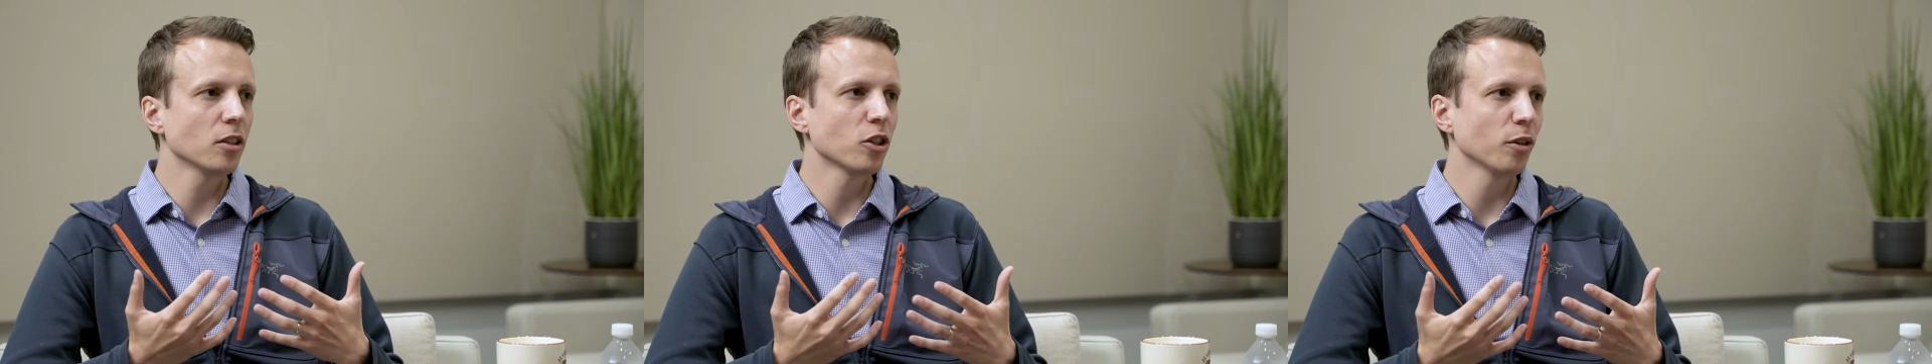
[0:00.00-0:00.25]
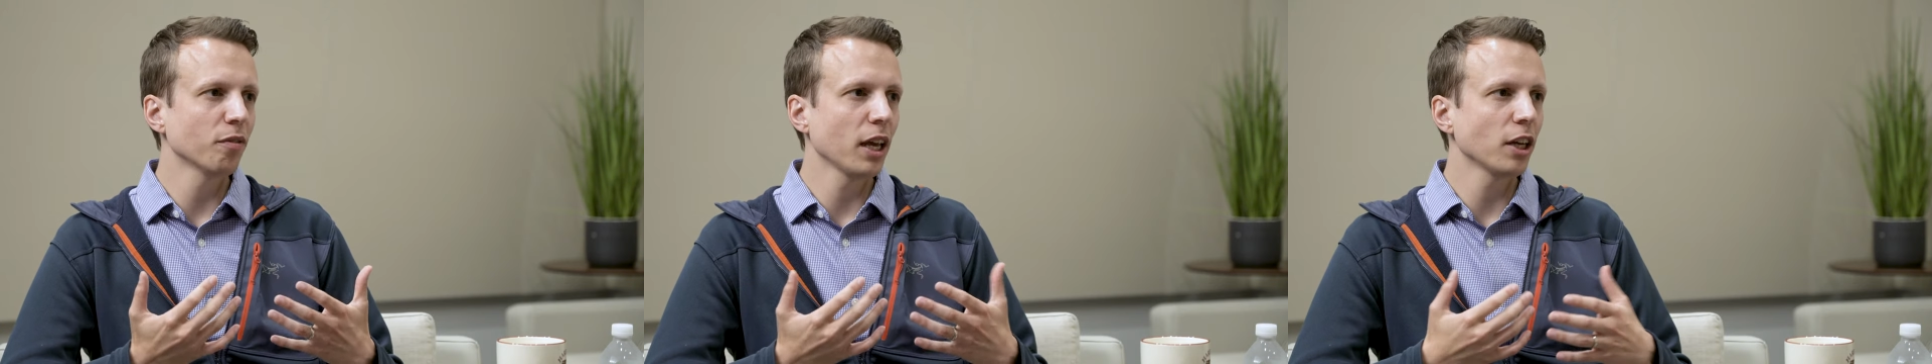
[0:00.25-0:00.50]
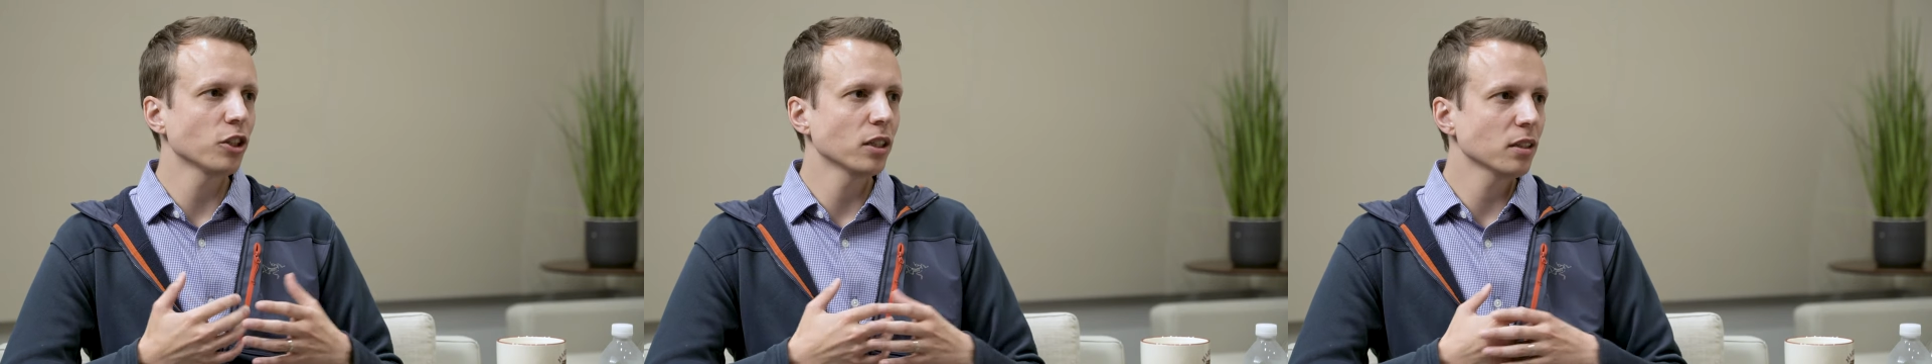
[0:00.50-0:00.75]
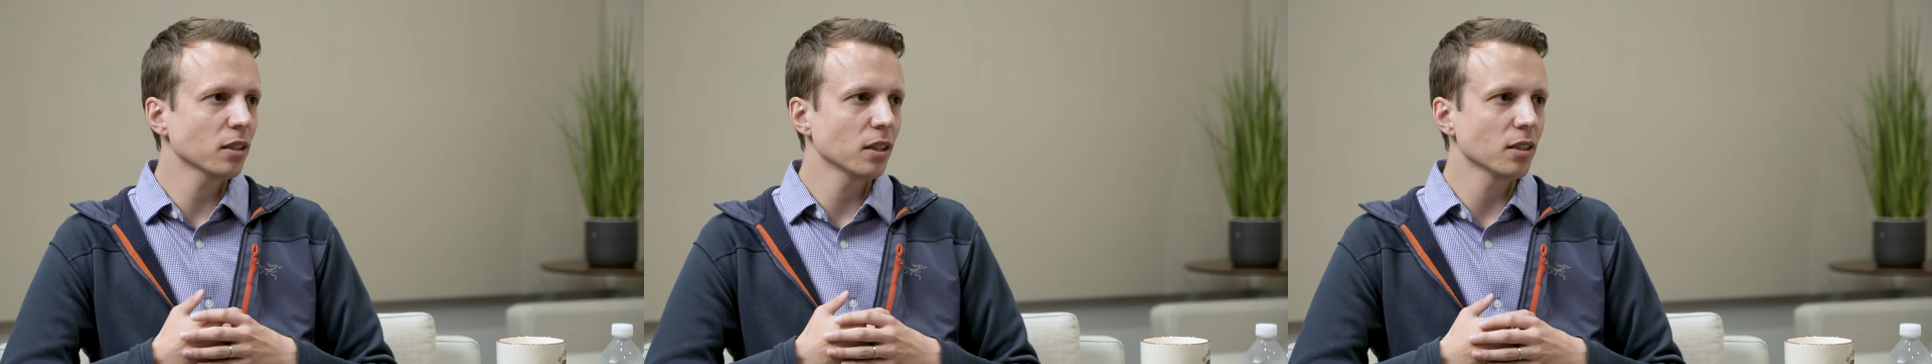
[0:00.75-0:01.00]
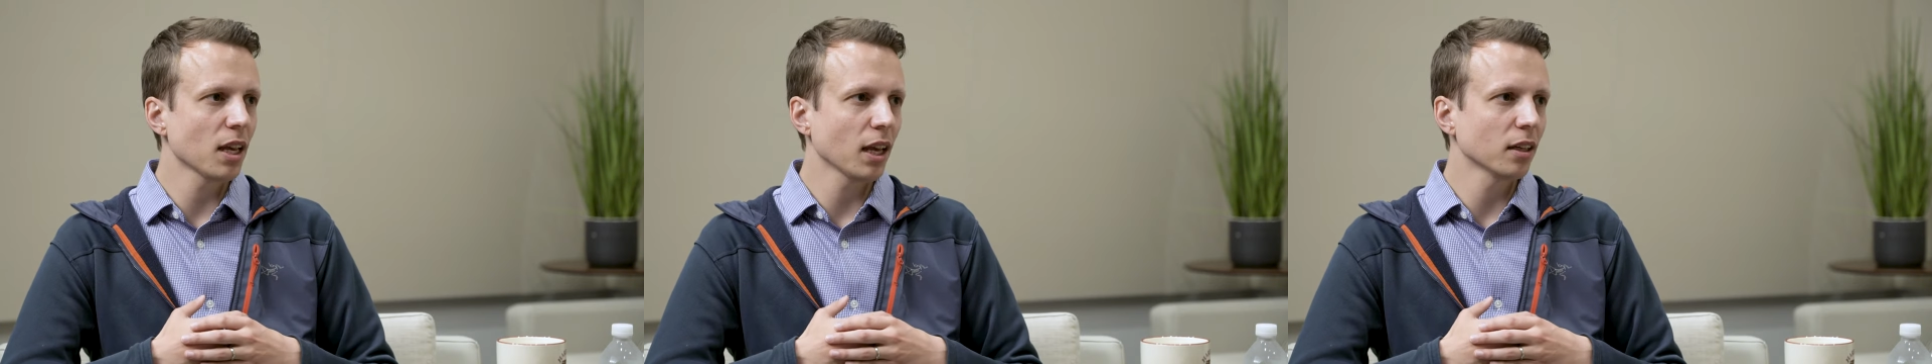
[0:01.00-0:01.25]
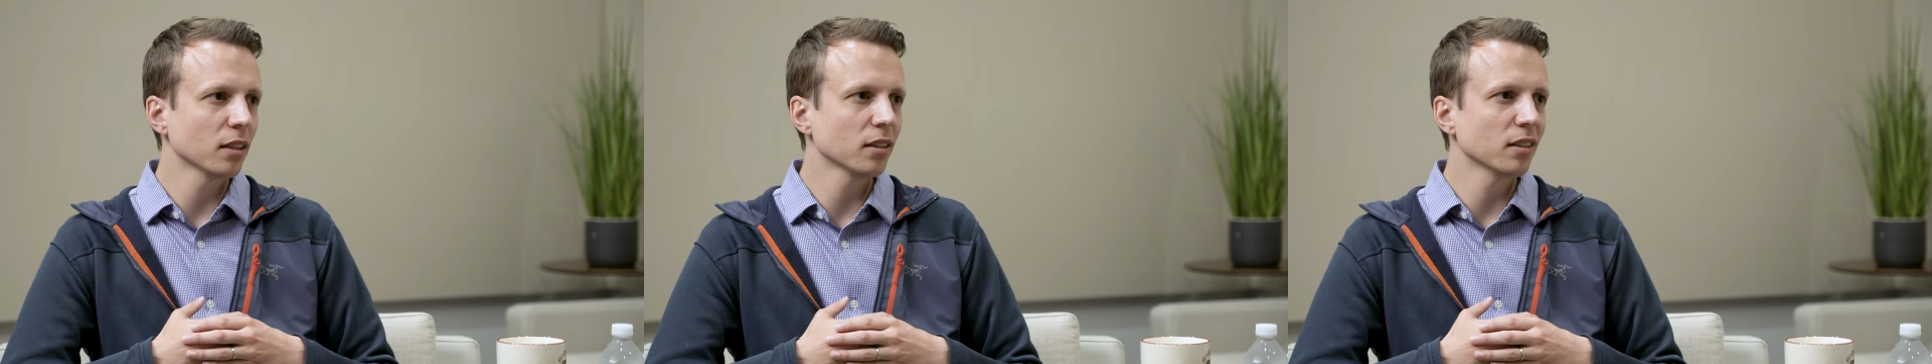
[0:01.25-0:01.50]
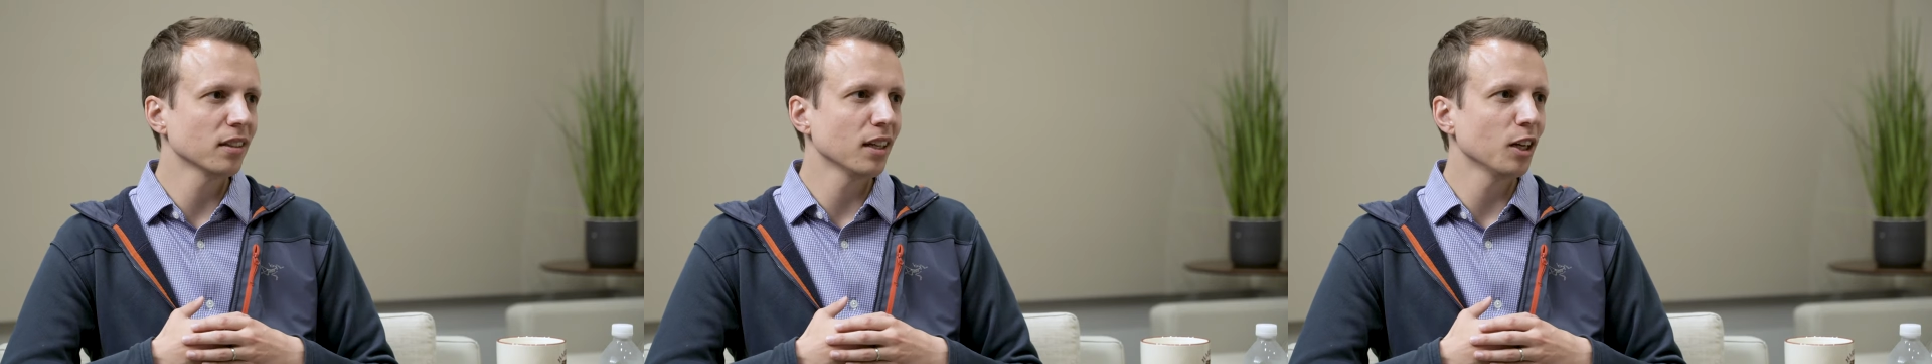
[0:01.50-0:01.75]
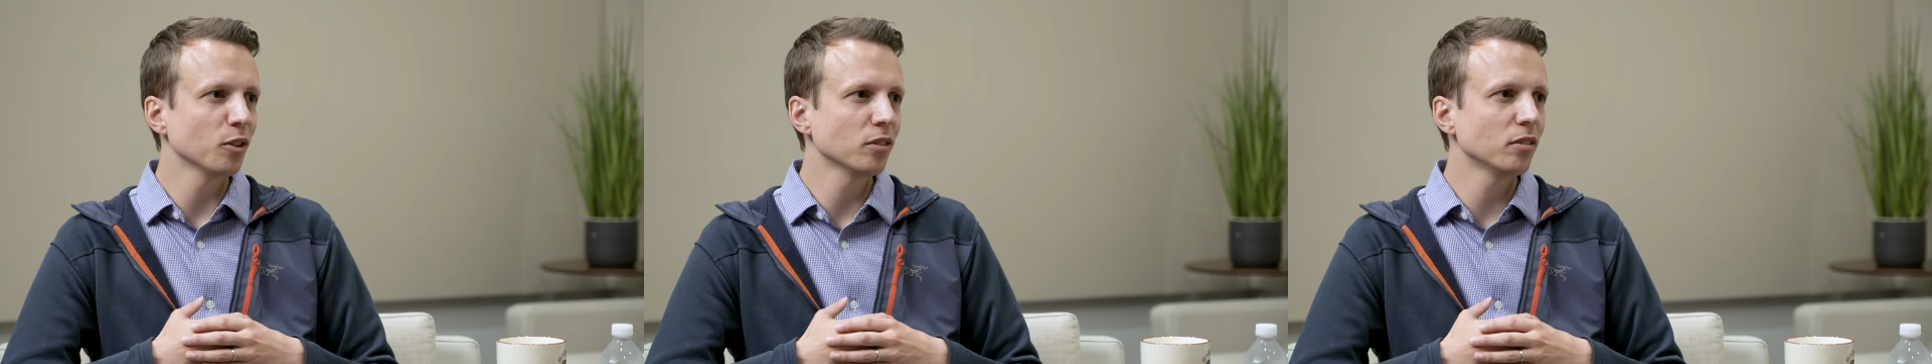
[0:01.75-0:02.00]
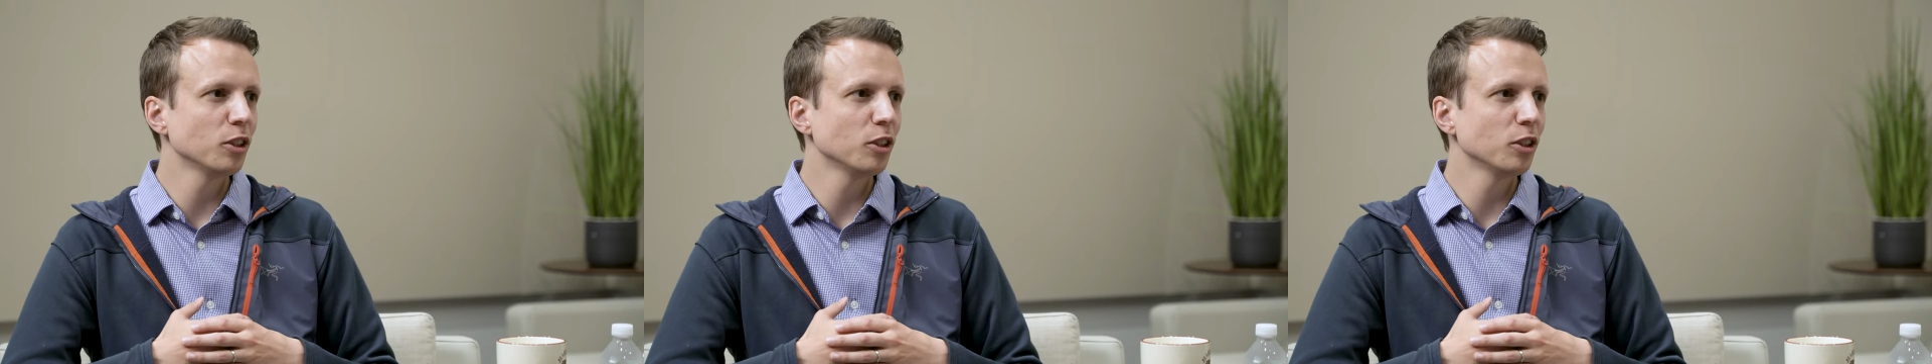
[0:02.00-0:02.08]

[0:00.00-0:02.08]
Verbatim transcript: certifications can take you know